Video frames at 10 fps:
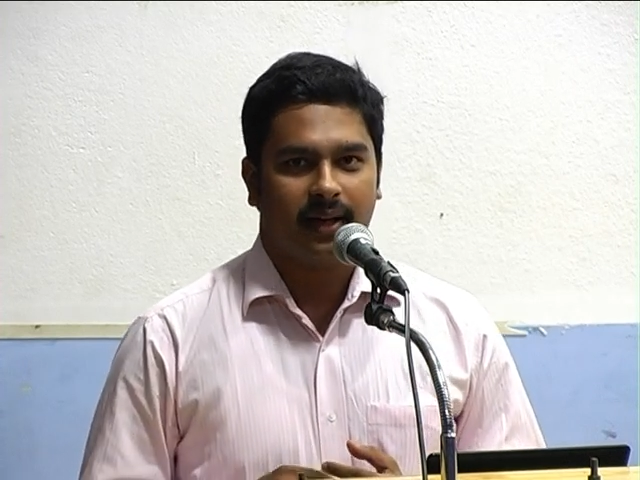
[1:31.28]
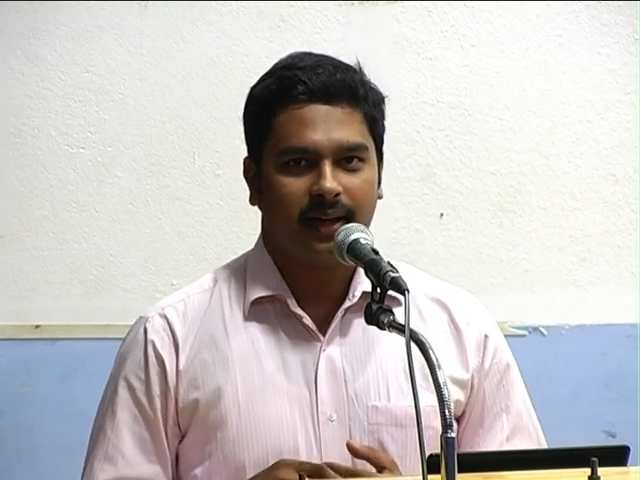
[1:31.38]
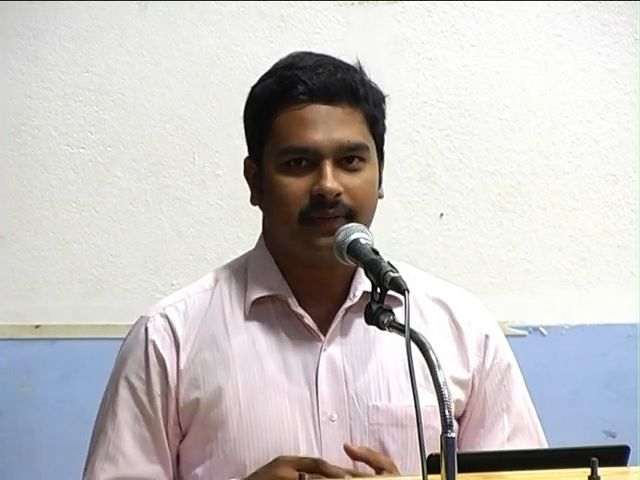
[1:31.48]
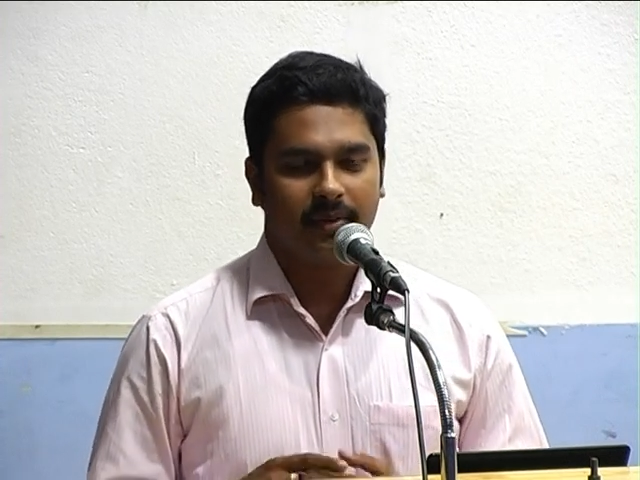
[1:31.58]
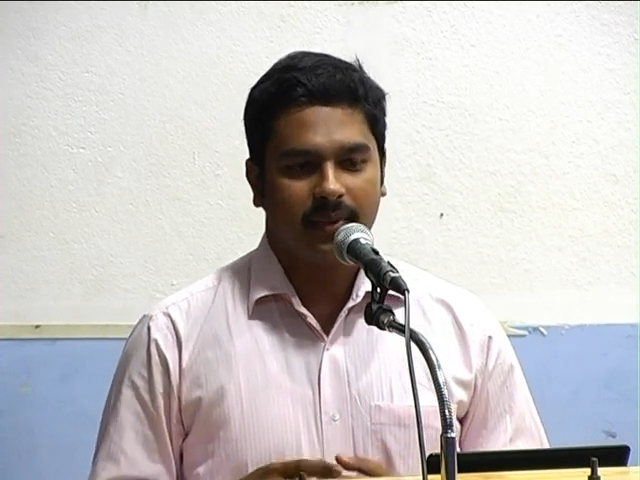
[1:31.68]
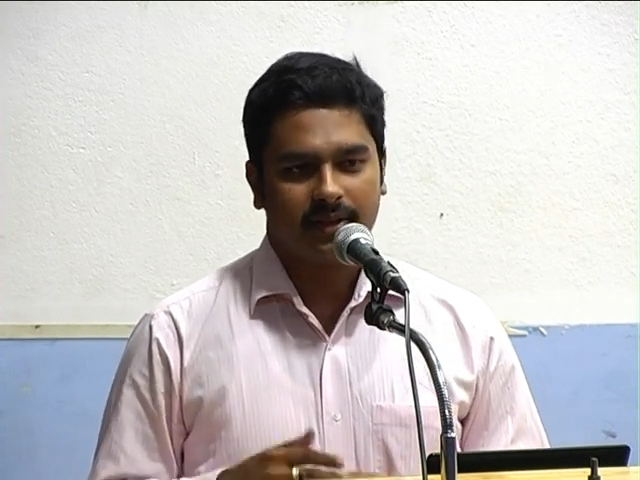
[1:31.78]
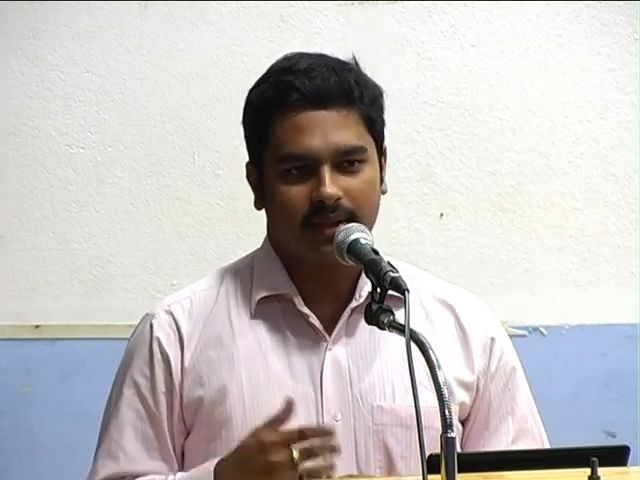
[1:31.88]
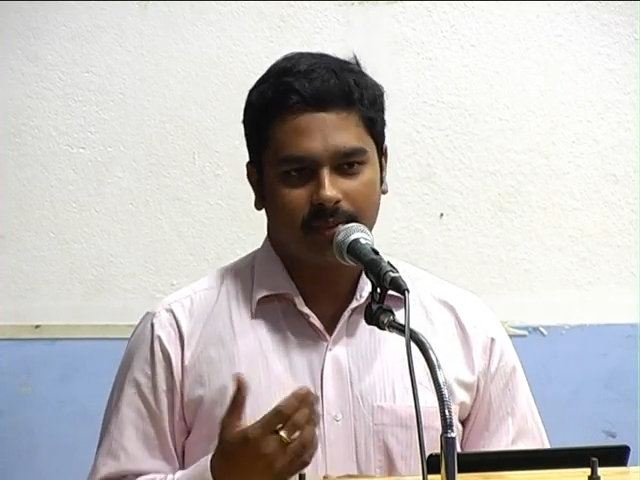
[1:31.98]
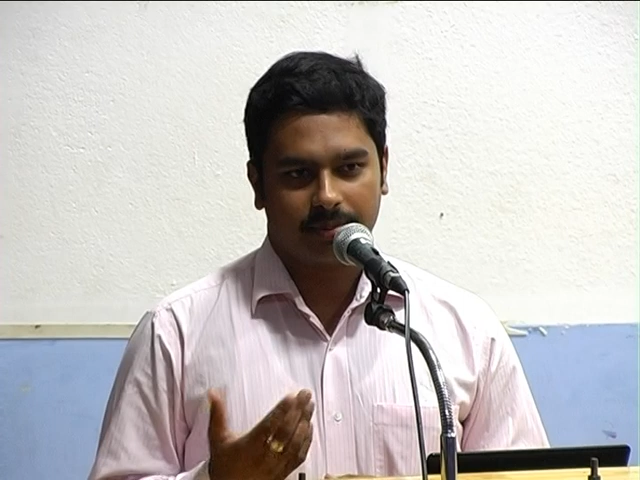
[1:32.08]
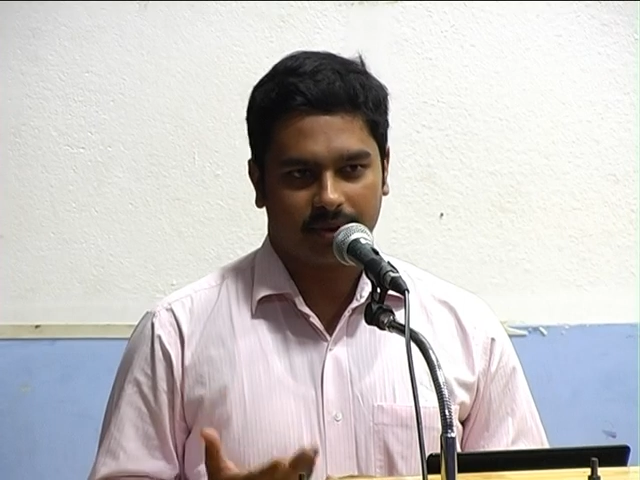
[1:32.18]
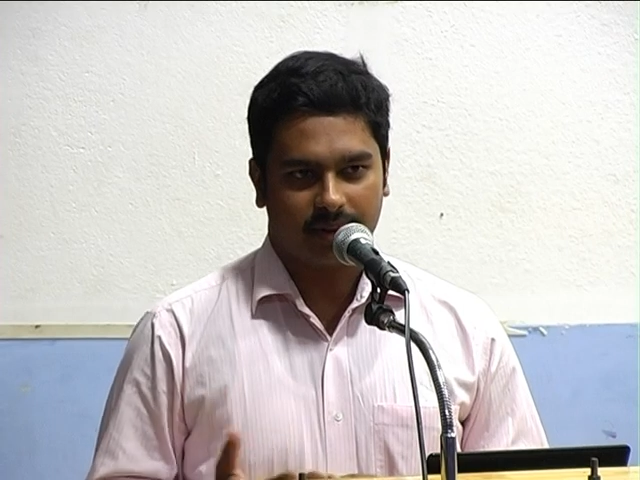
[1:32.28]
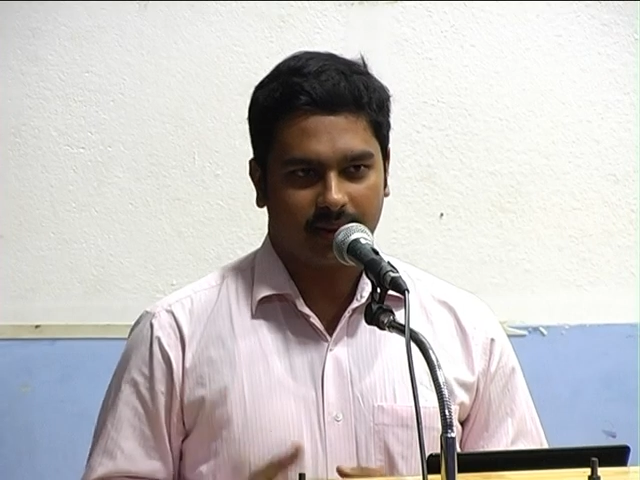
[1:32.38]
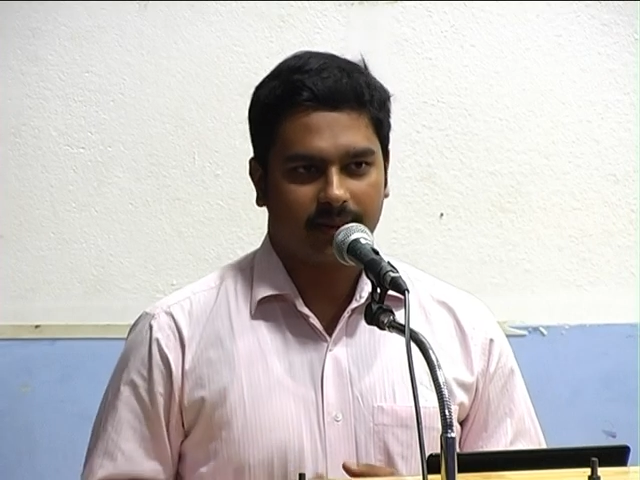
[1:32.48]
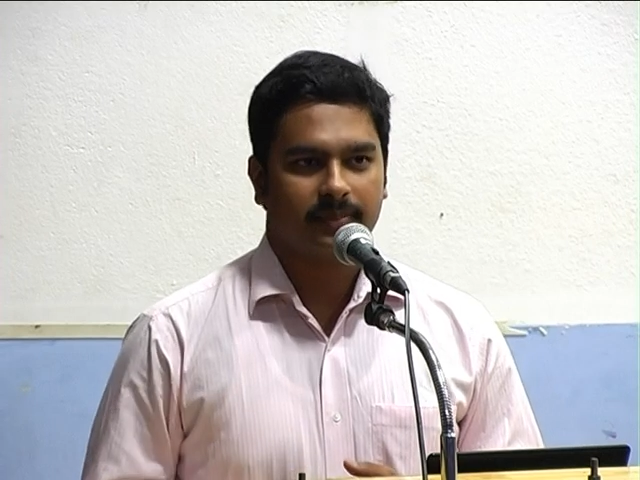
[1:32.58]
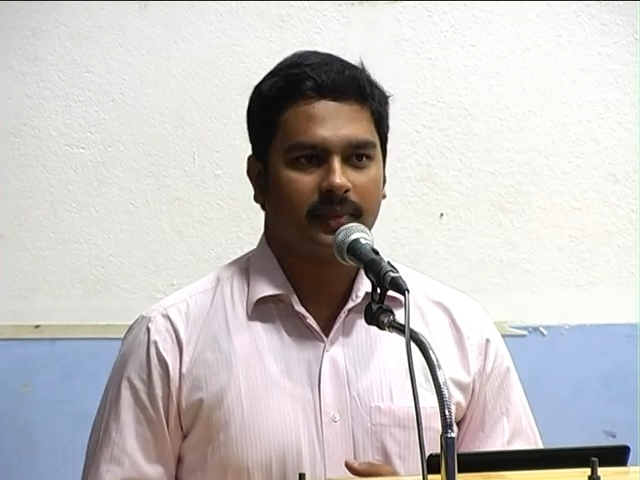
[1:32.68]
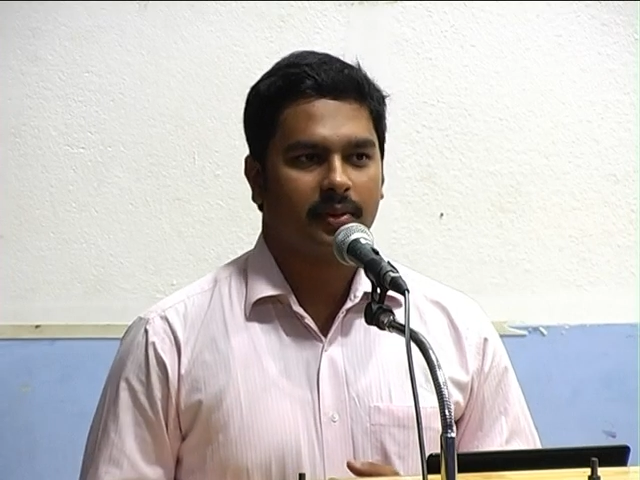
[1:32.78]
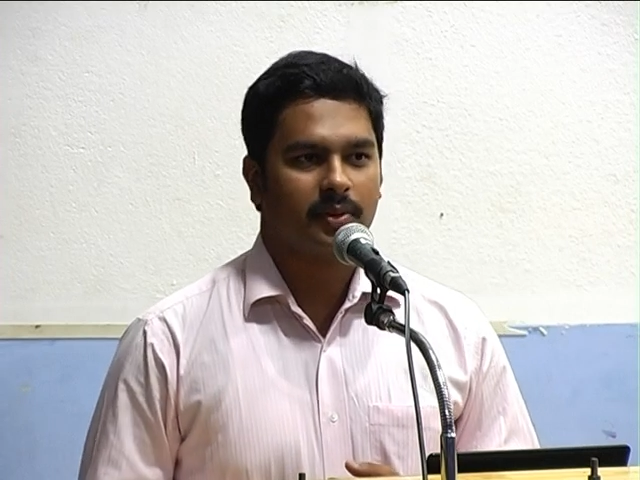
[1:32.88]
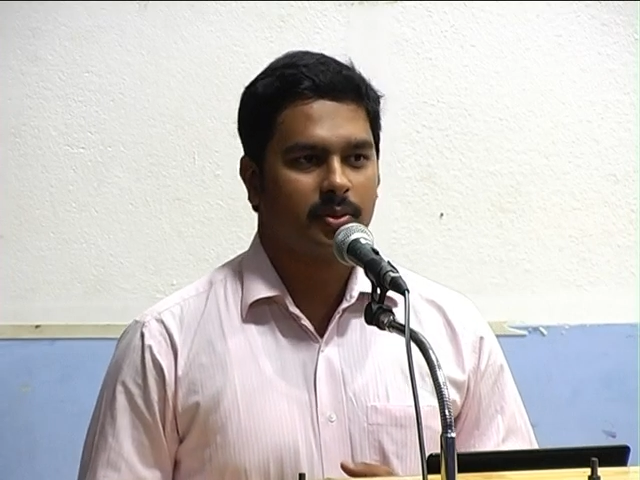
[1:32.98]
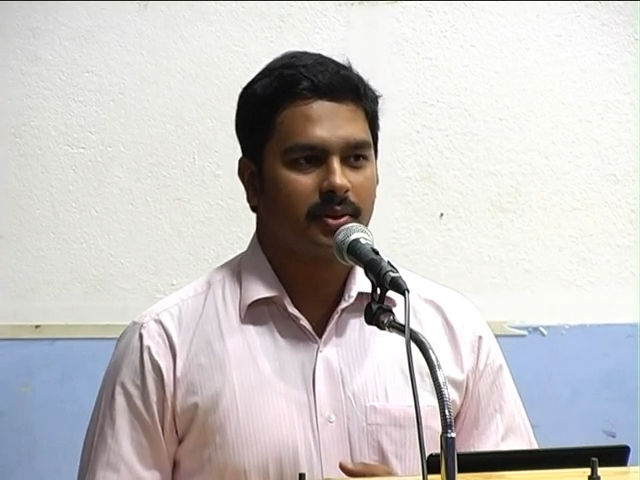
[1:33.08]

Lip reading: After my summer project, which